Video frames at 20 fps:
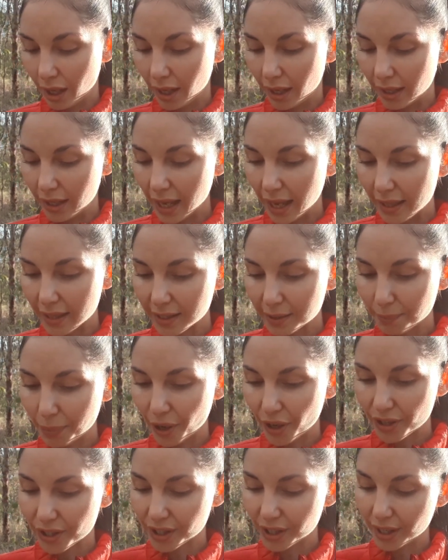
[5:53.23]
Yeah, this
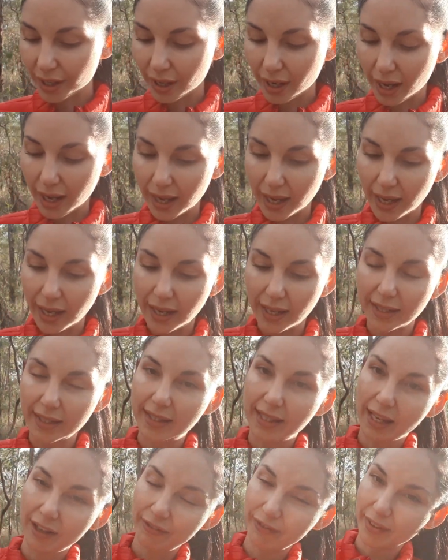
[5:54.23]
person
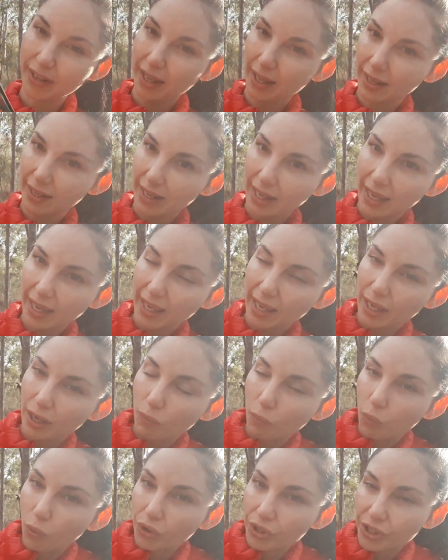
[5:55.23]
definitely
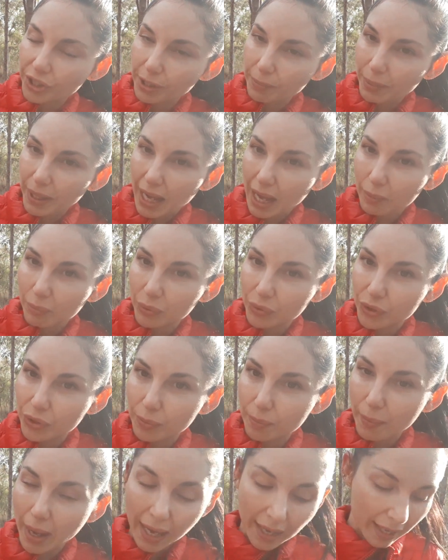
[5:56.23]
wants to be able to
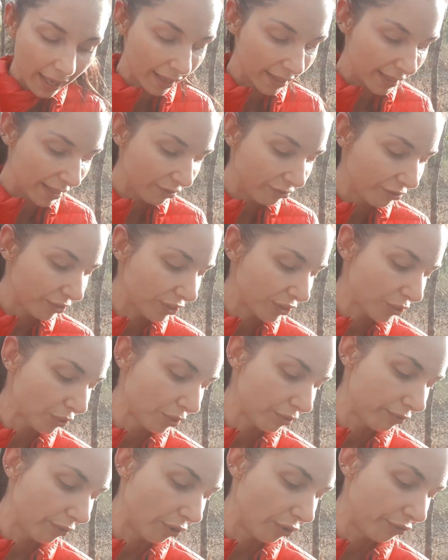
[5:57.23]
make different sort
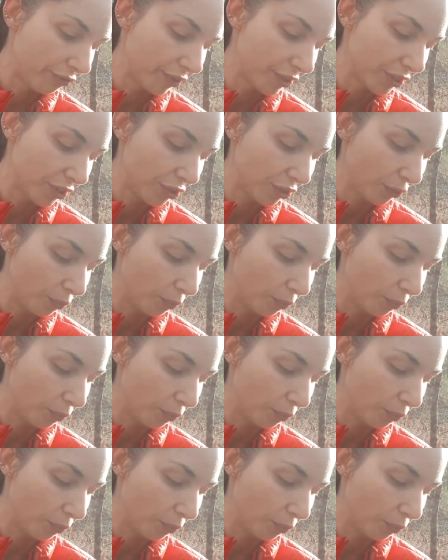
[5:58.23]
of offers to